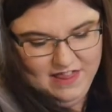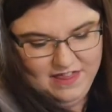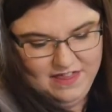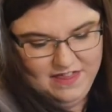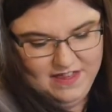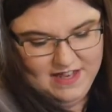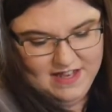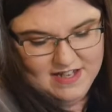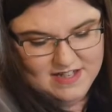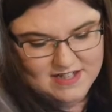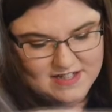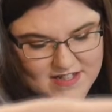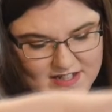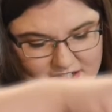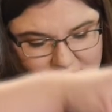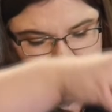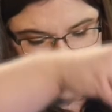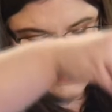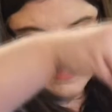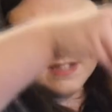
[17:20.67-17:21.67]
This
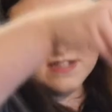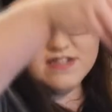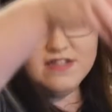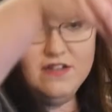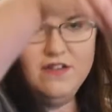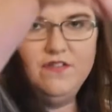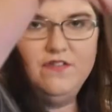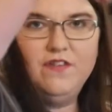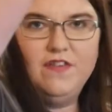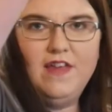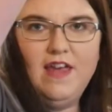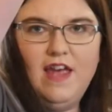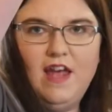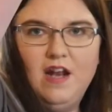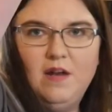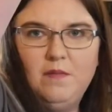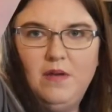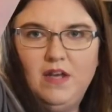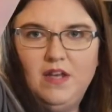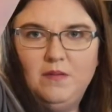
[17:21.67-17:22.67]
is for the
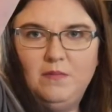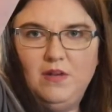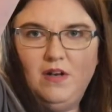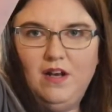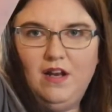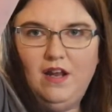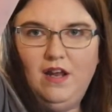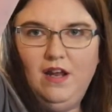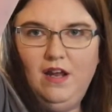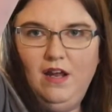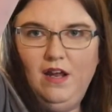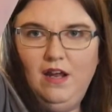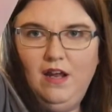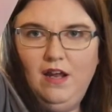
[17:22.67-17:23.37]
anime community.